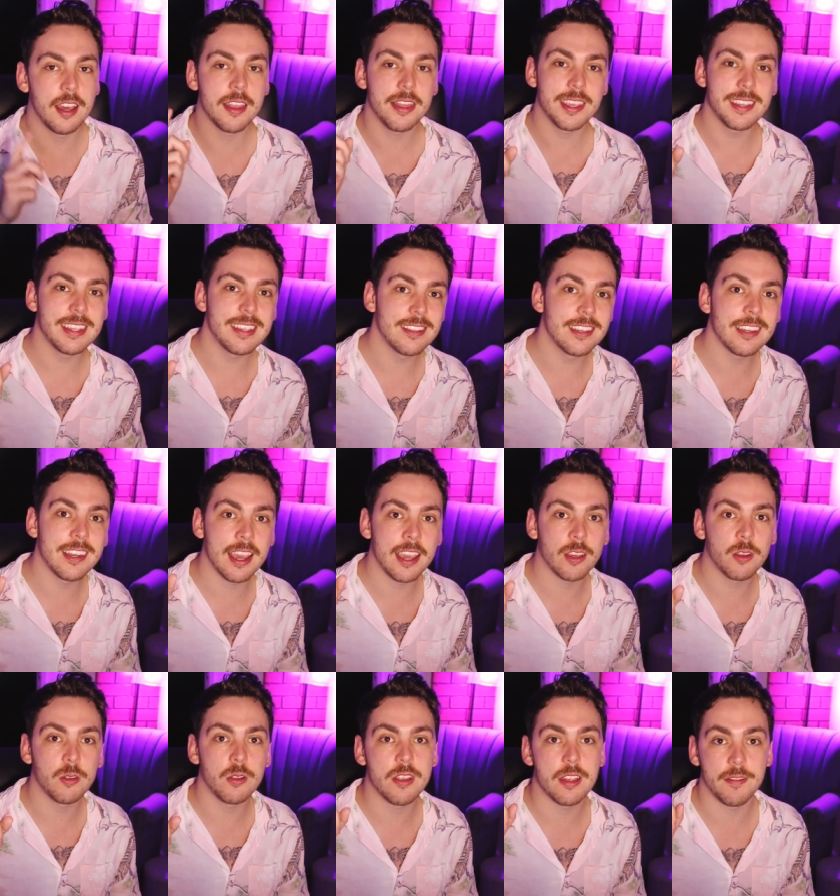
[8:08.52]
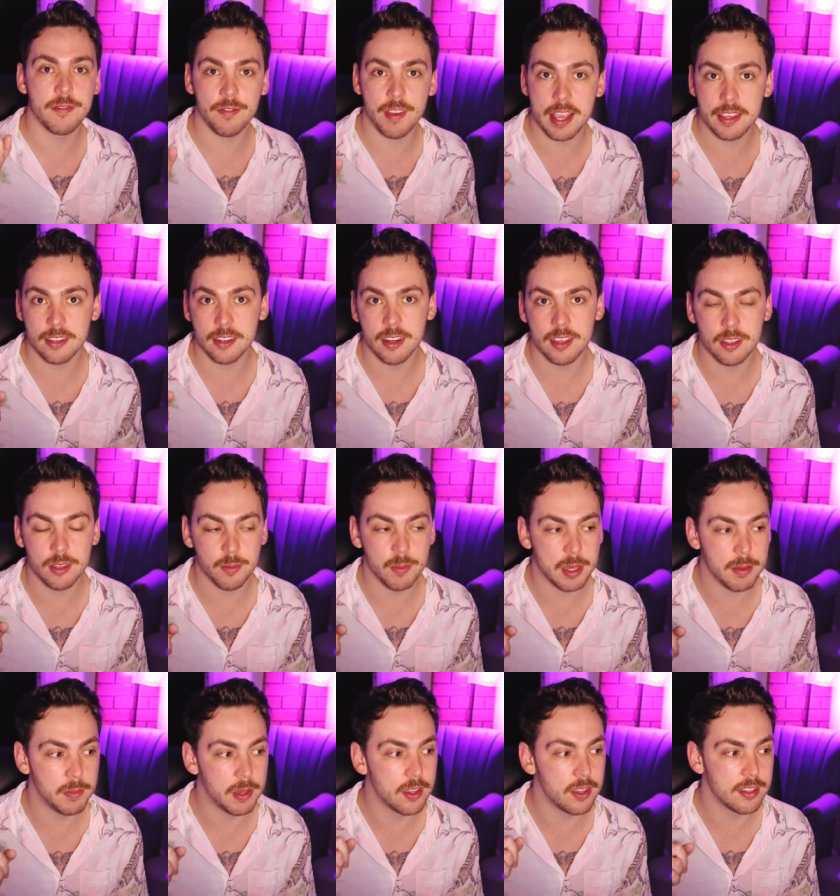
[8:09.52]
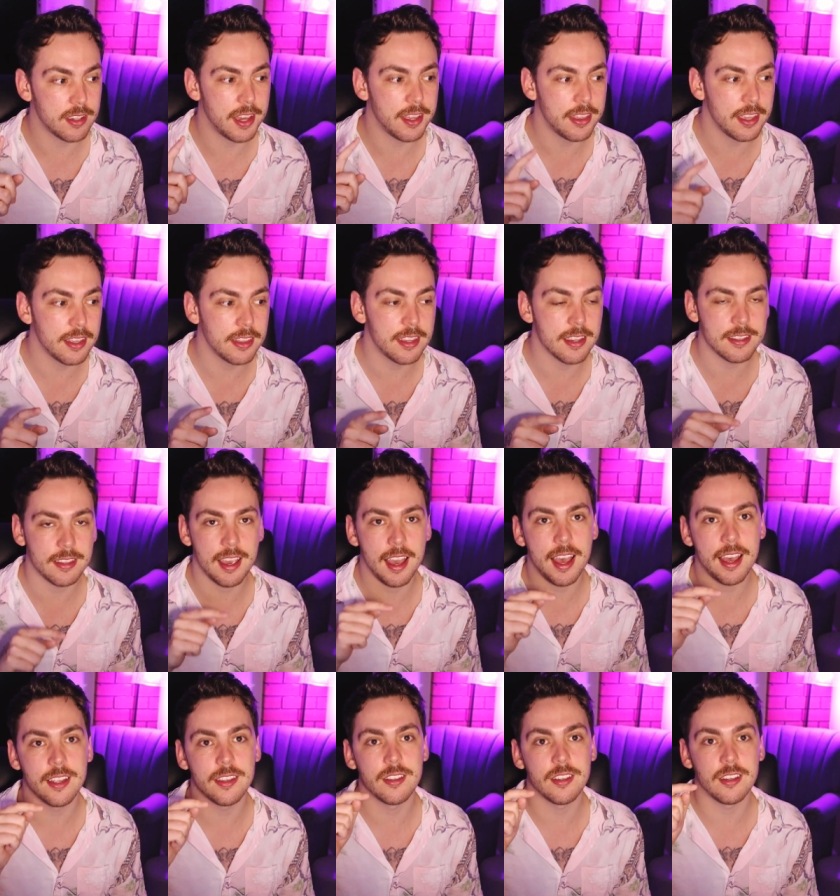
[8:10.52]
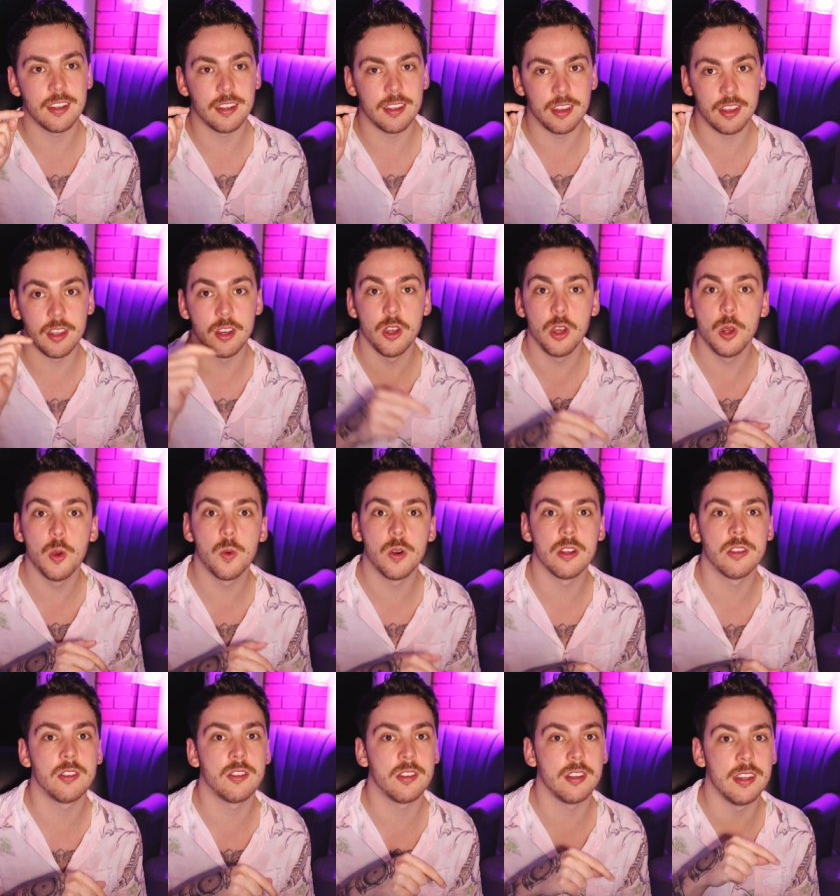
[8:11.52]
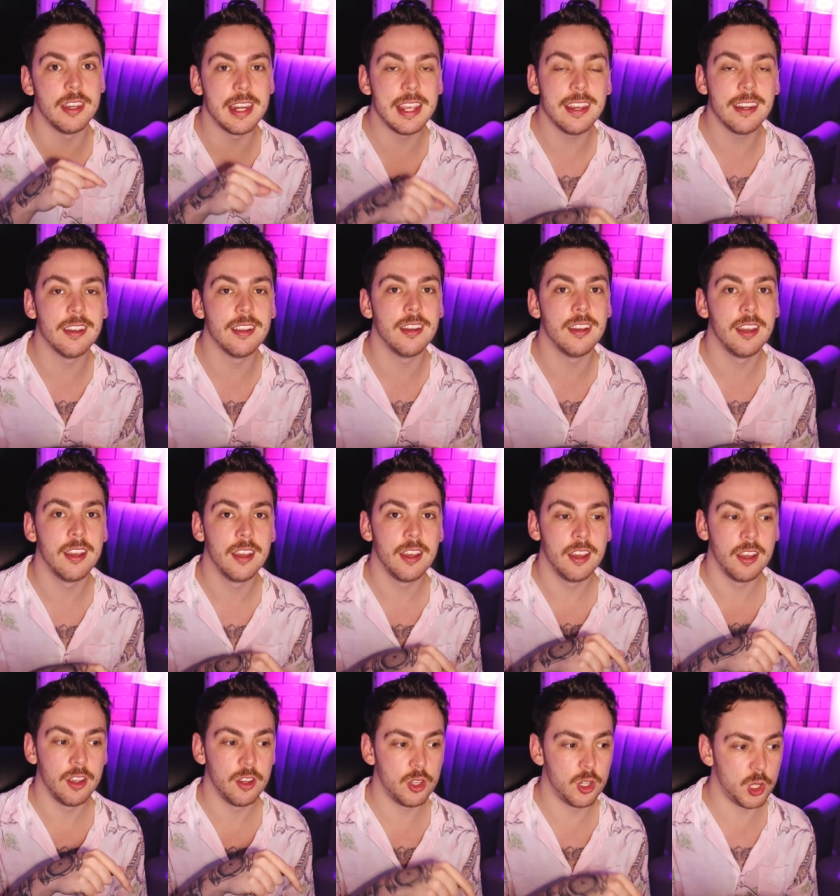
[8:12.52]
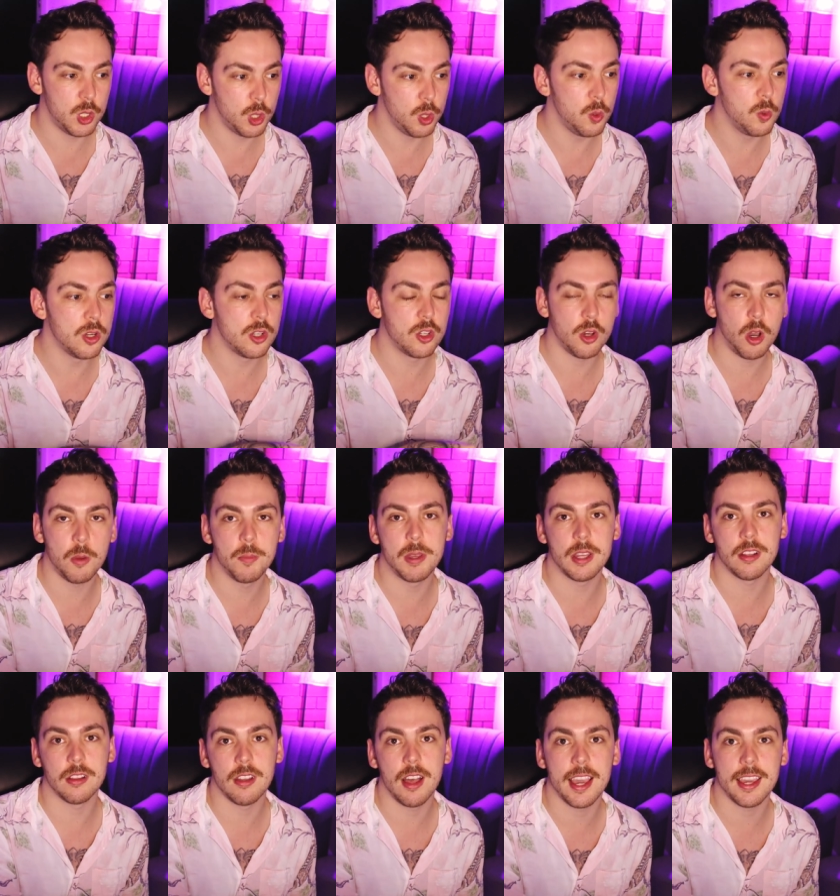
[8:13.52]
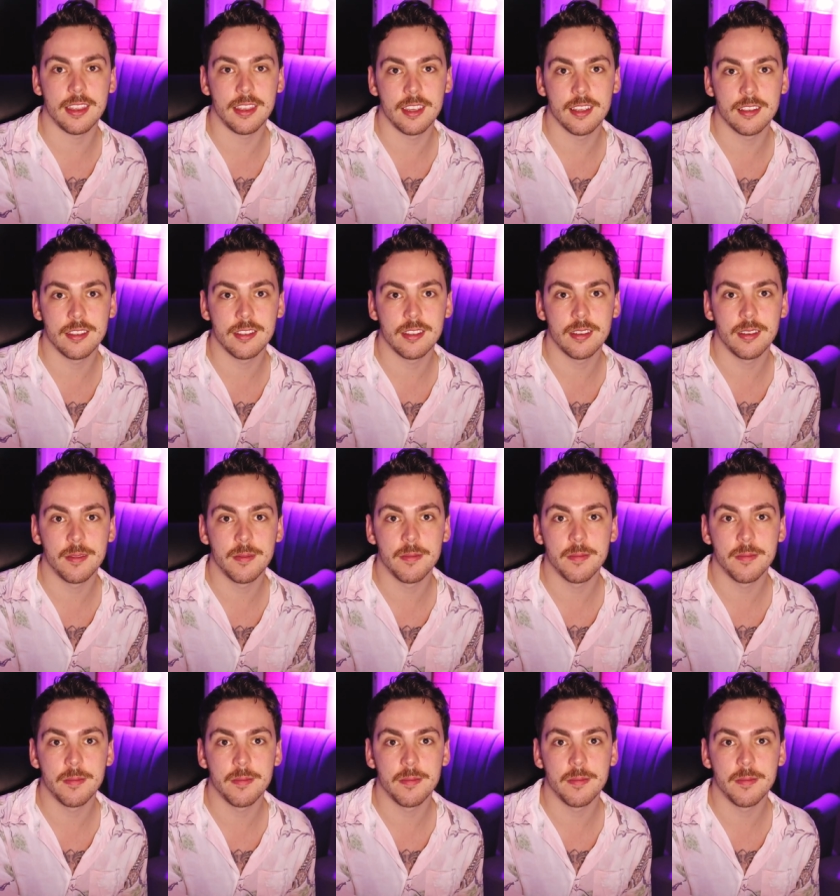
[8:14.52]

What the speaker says: Now, this is an angle that fascinates me because I think this adds the nuance needed to a topic like this.